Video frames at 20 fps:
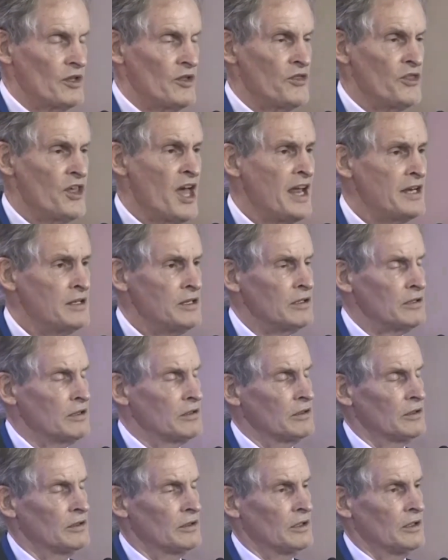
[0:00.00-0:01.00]
Then
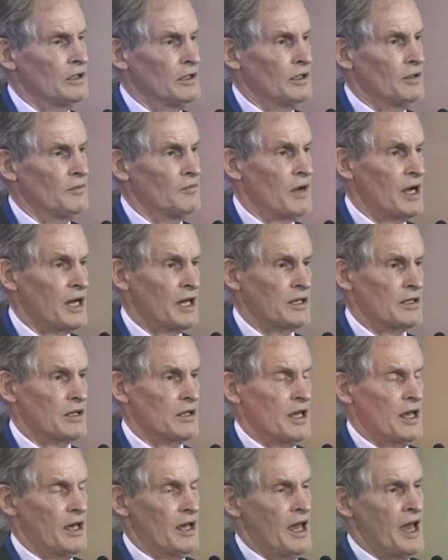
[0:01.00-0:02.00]
my
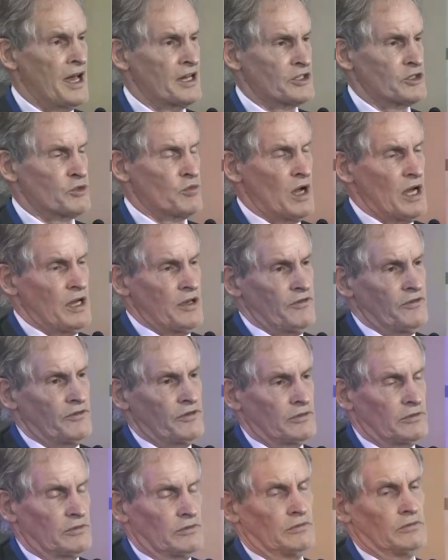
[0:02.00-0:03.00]

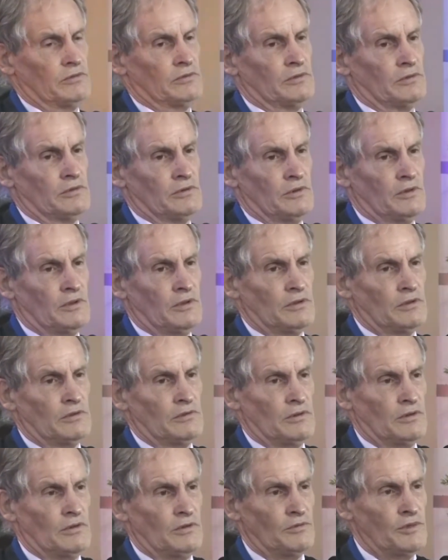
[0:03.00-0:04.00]
ex-wife,
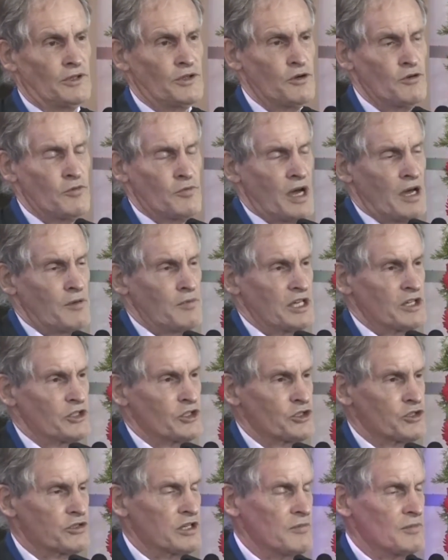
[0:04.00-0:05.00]
with whom I'm
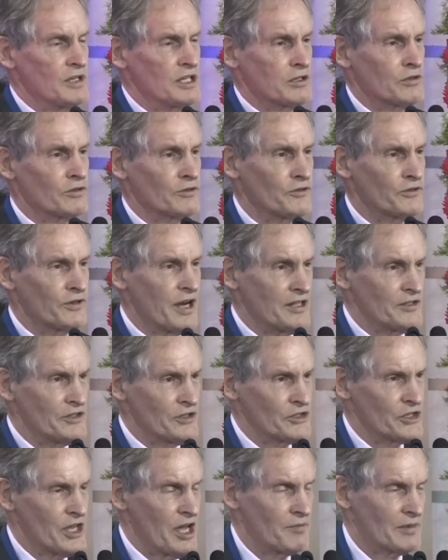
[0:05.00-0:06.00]
extremely good
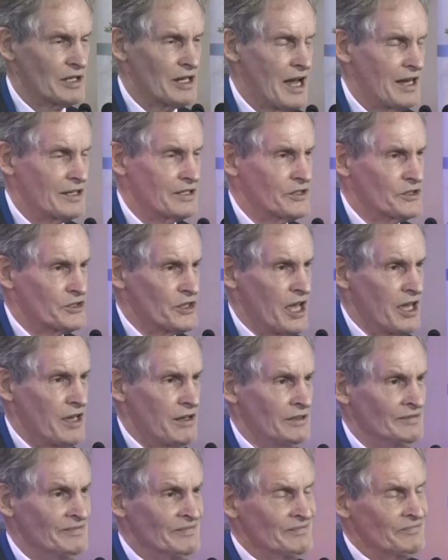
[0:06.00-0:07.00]
friends, I'm glad to say,
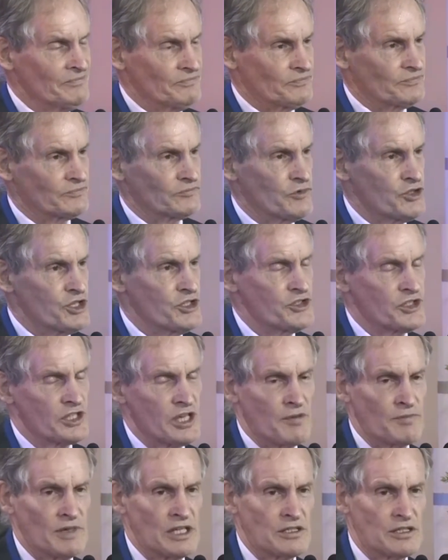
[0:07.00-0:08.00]
she's
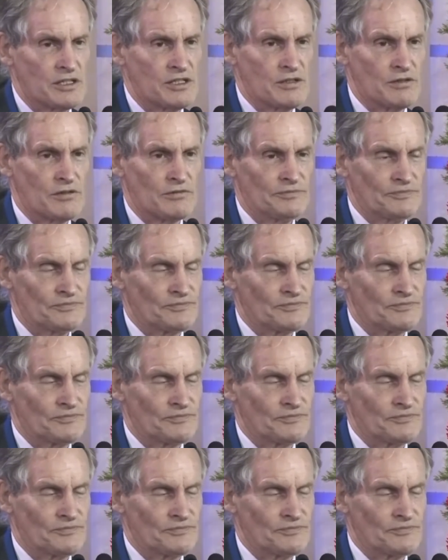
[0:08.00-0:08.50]
coming to